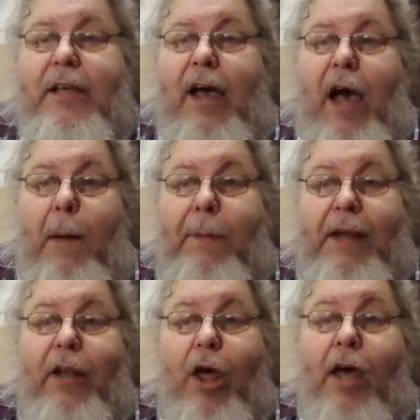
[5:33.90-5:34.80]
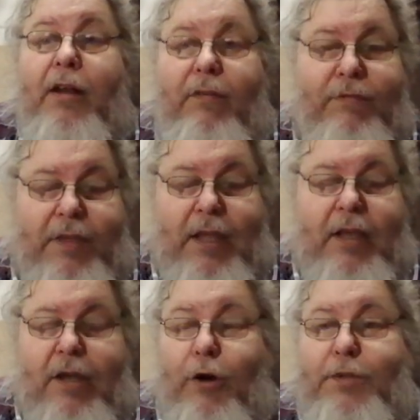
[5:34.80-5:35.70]
Uh, but a lot of the
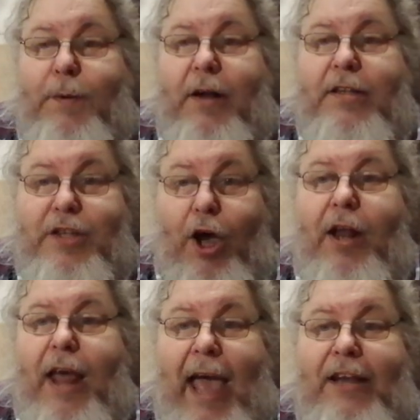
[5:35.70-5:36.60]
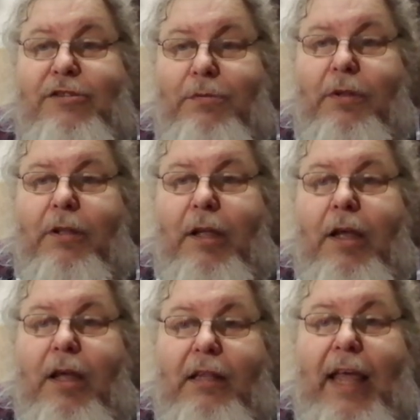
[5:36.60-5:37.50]
correspondents got actual
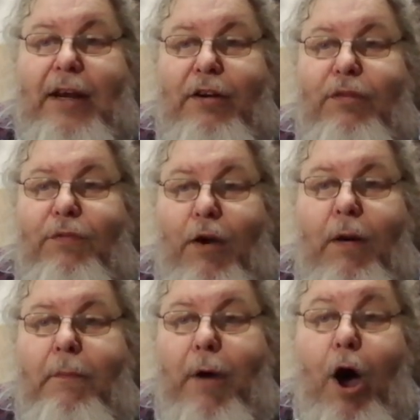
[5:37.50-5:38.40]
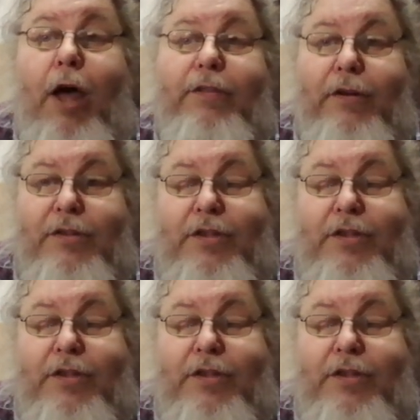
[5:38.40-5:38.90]
letters from authors,